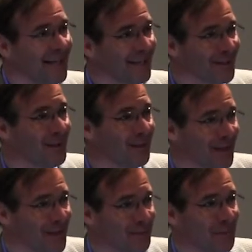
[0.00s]
I don't know. I
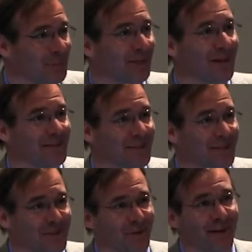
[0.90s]
think we'd be crazy to
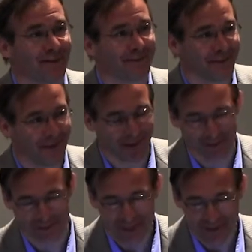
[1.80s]
try and
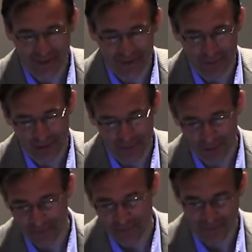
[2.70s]
reinvent the wheel,
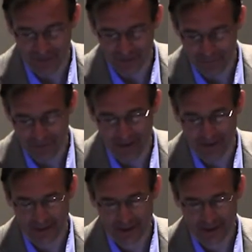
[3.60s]
but we should really